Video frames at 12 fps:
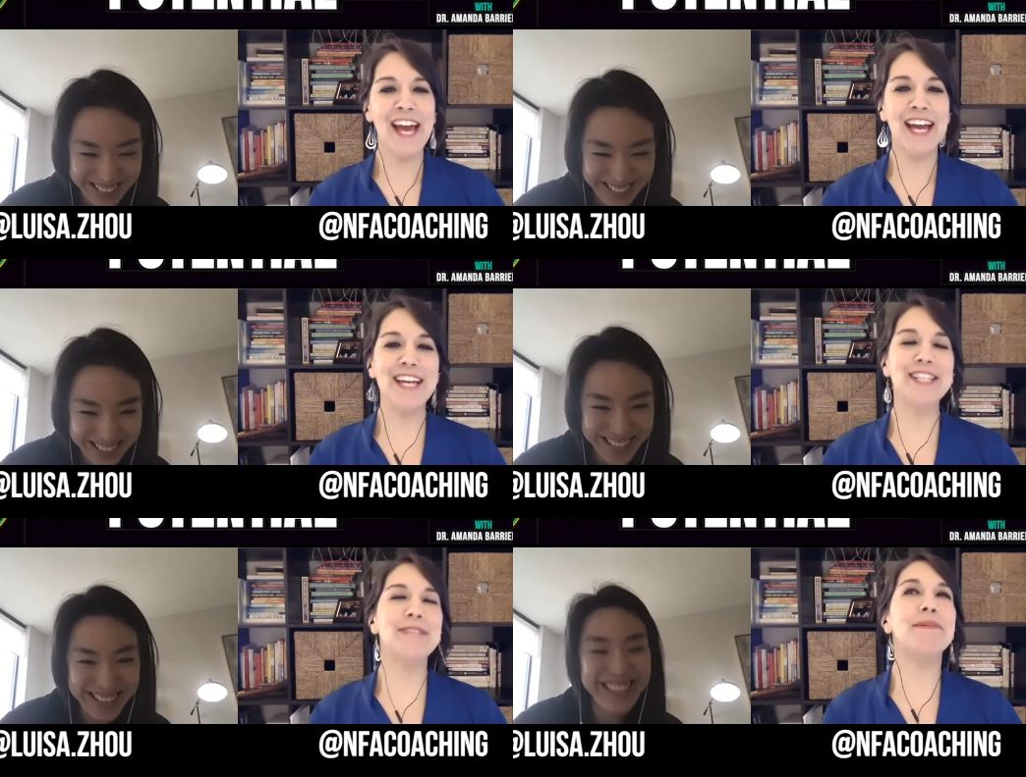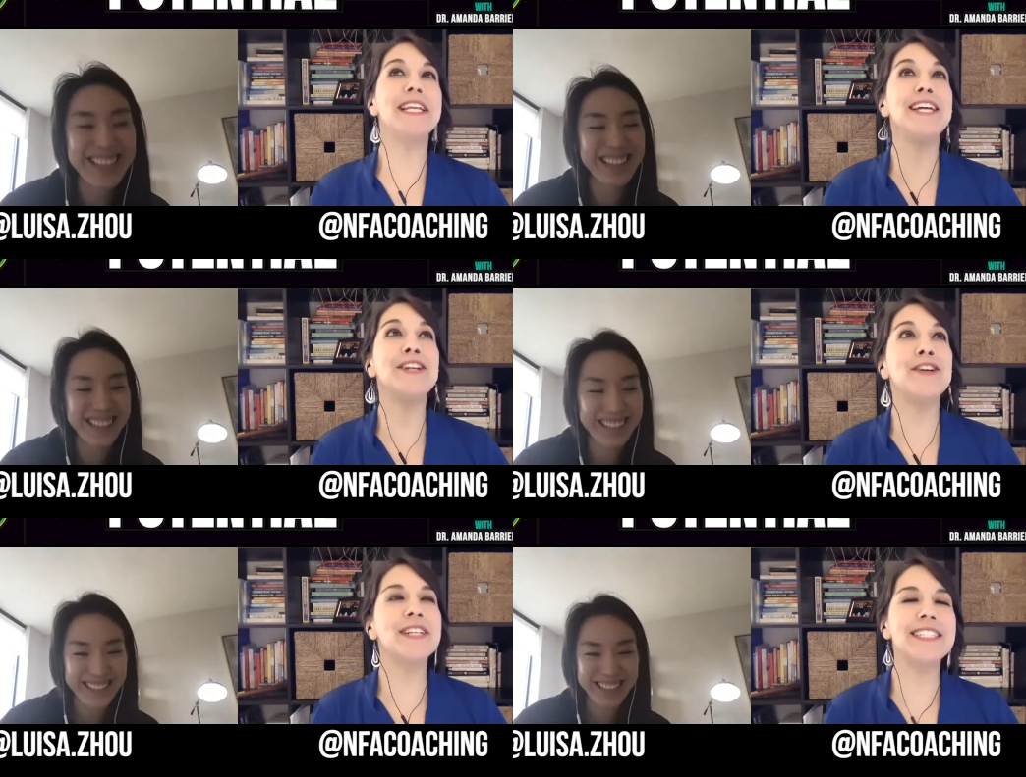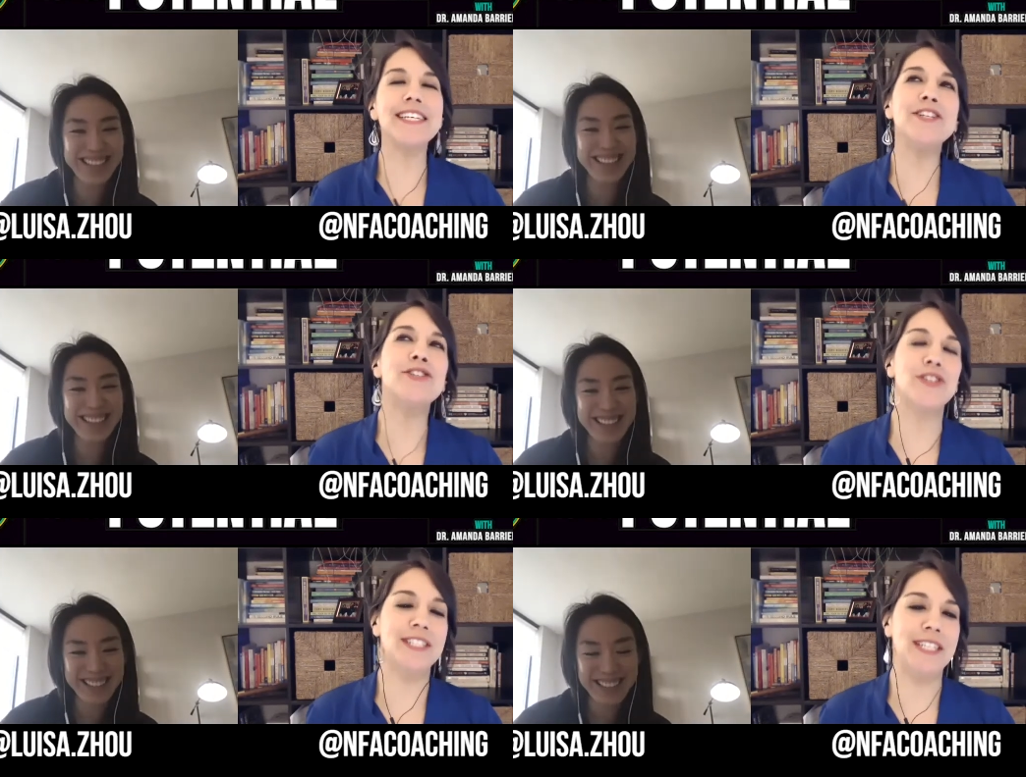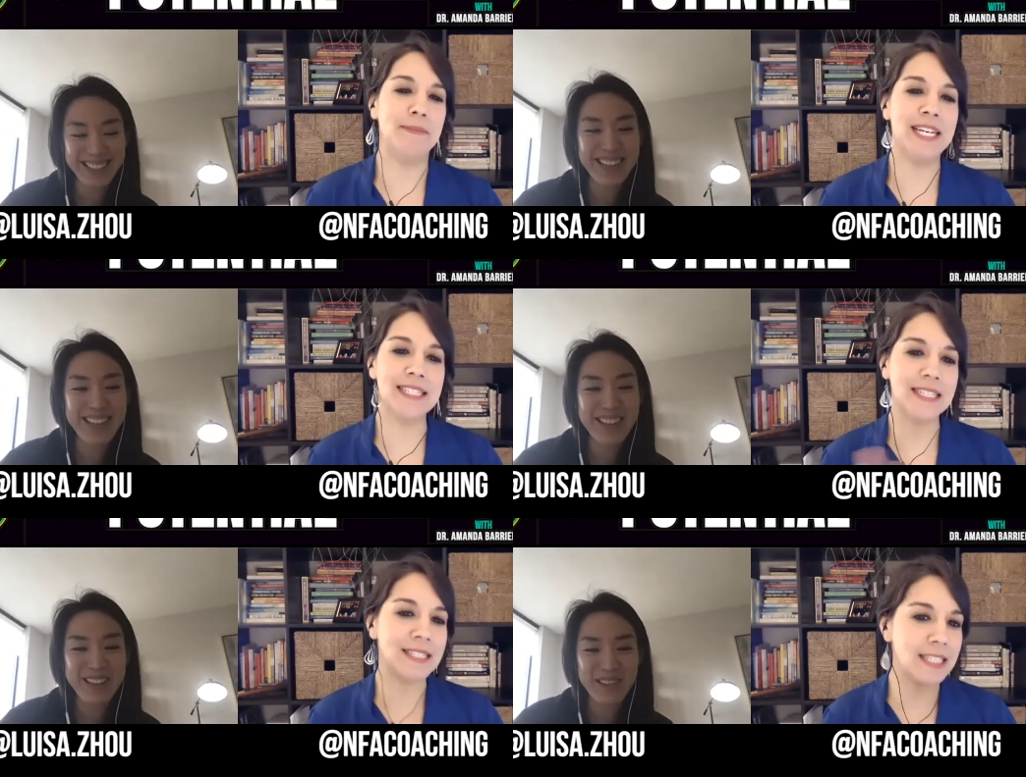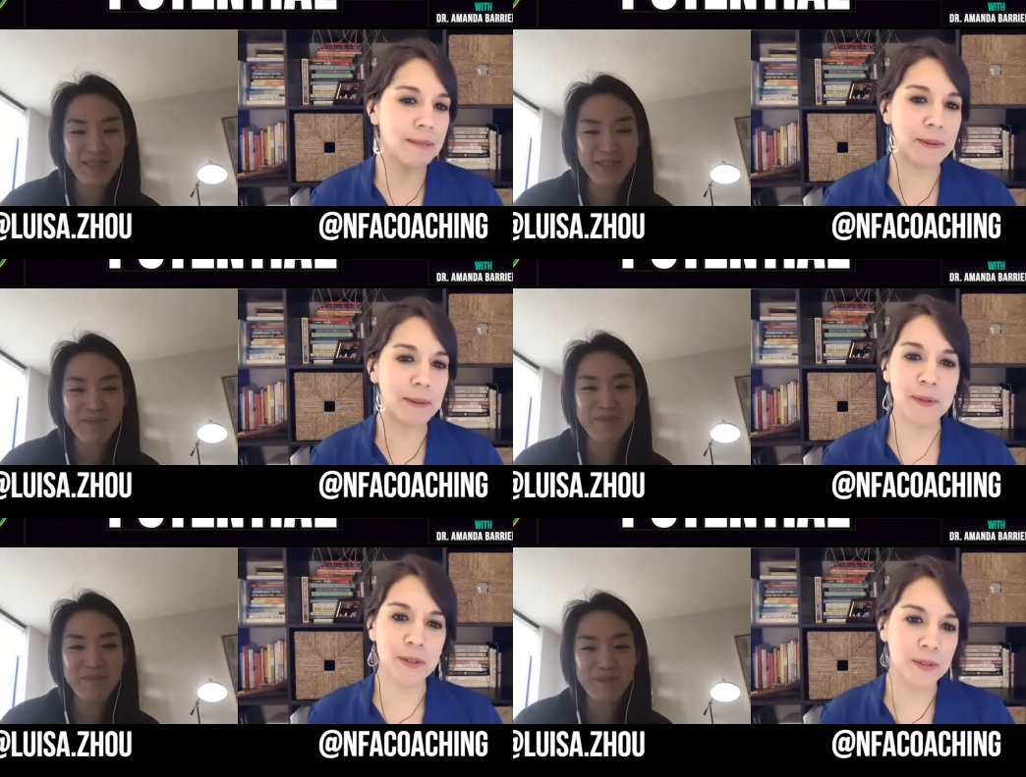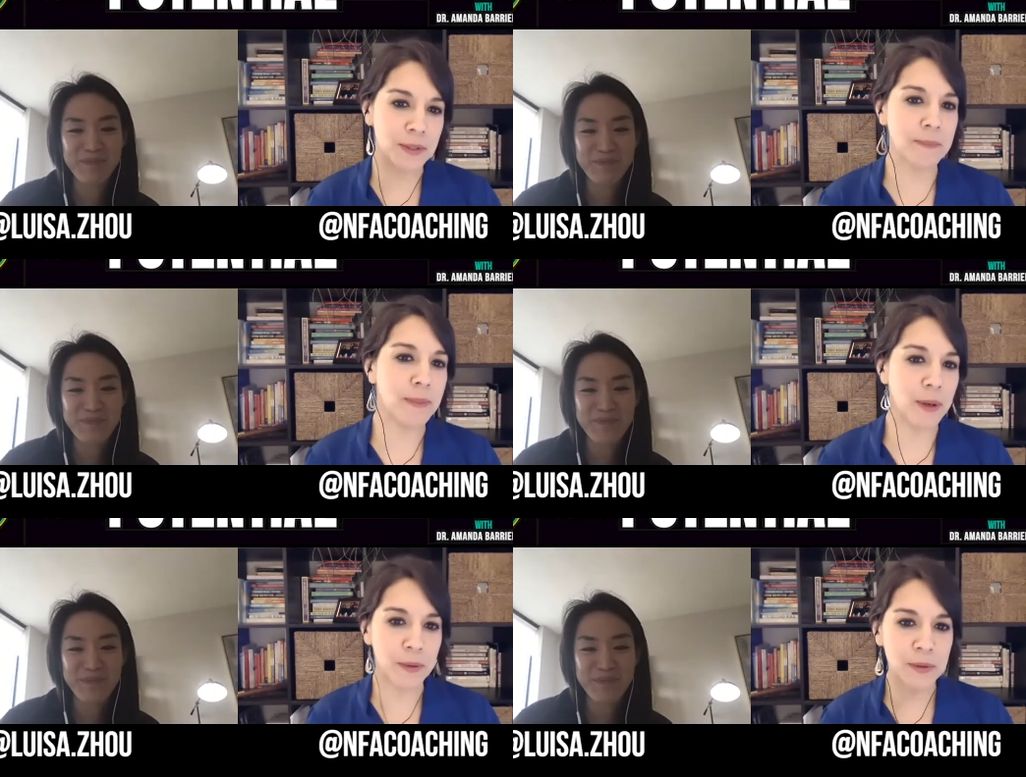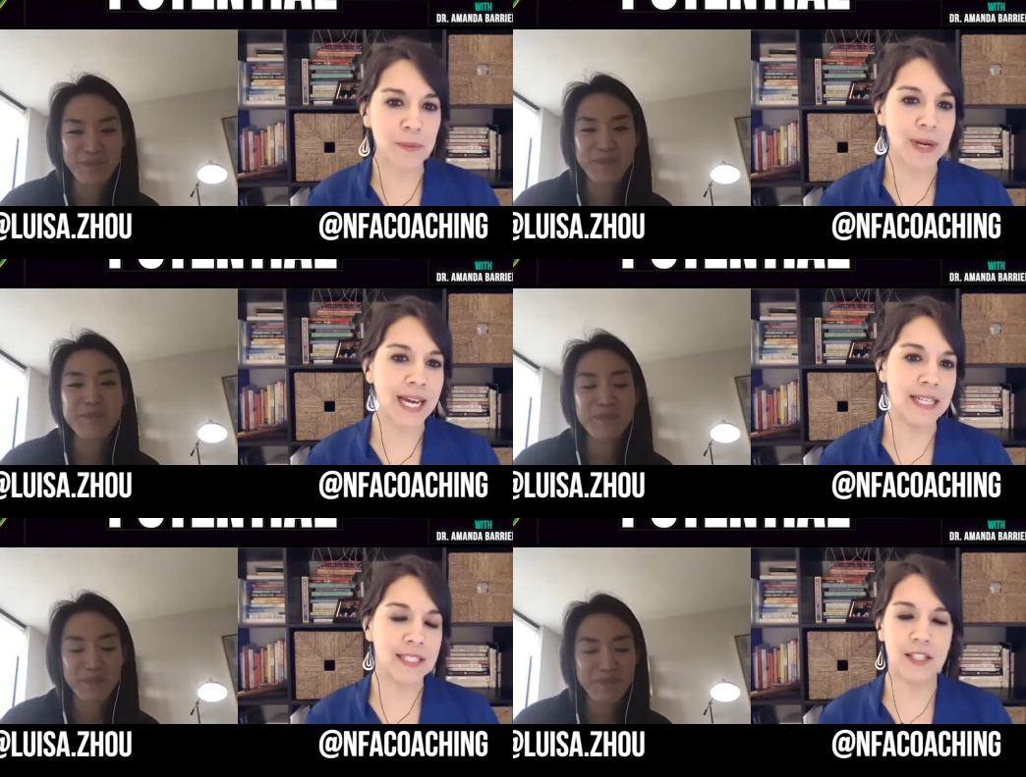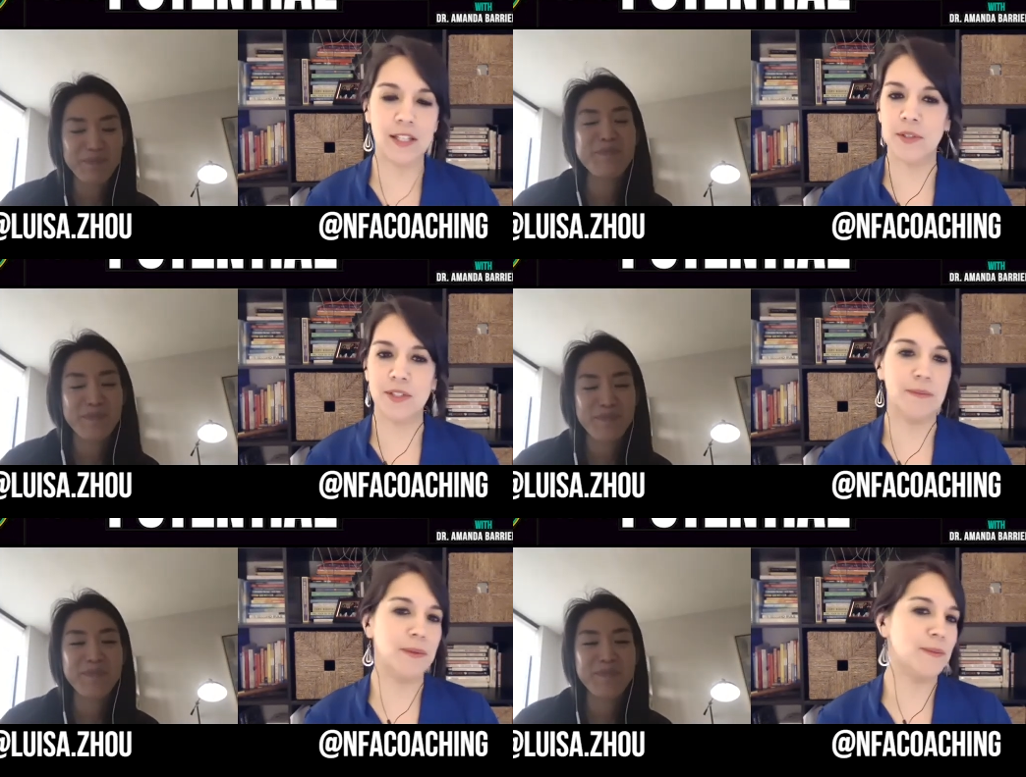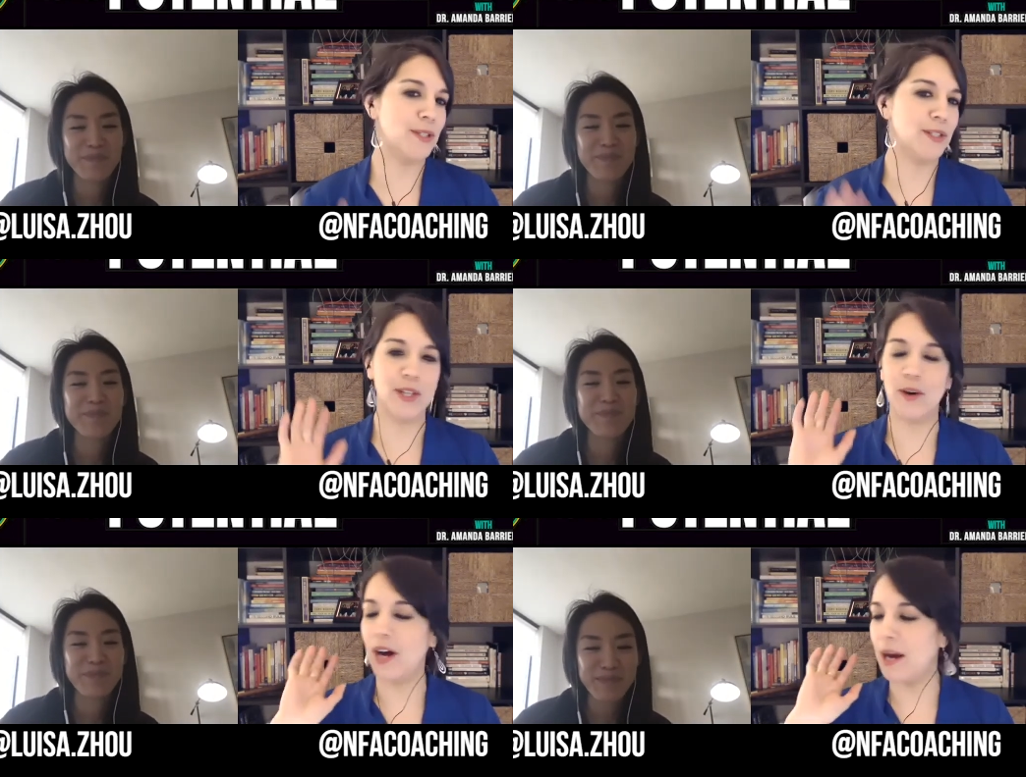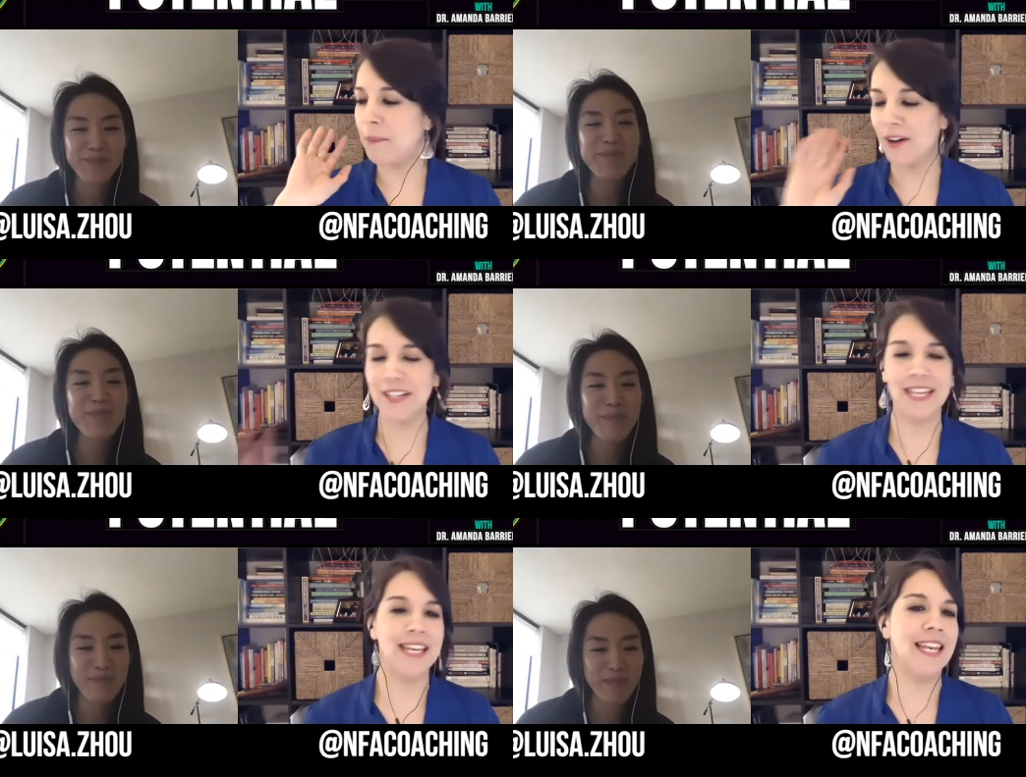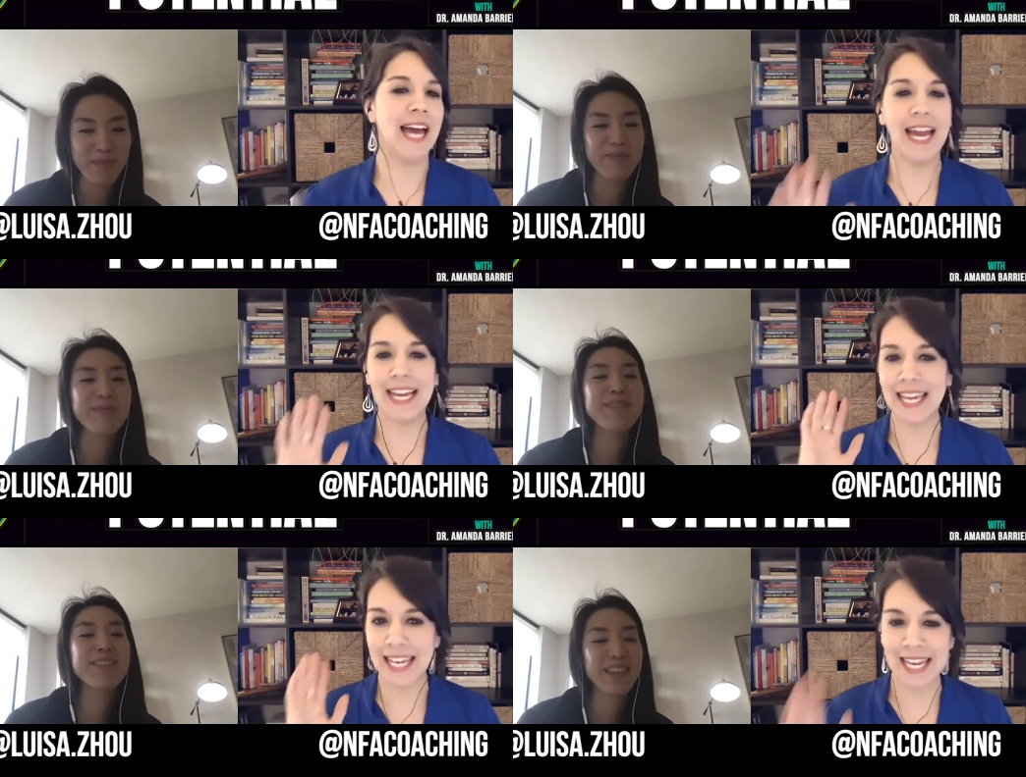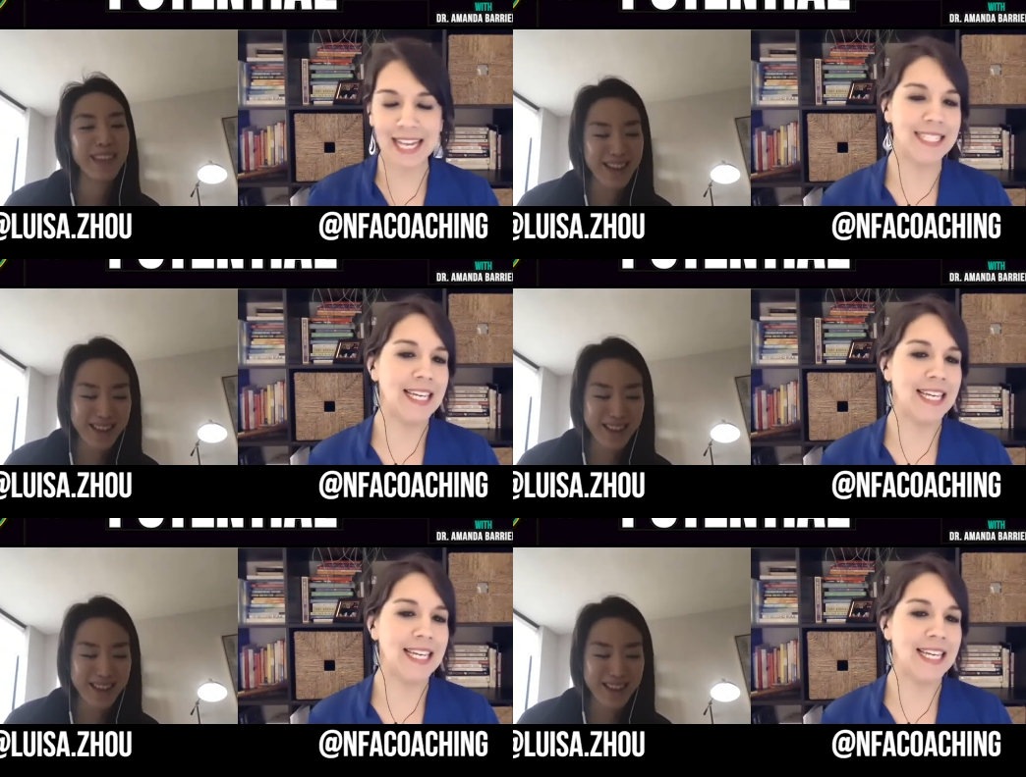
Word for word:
Speaker 1: it, but you know it's interesting because i see people do it both ways you know where some people just go i'm all in i cannot yeah.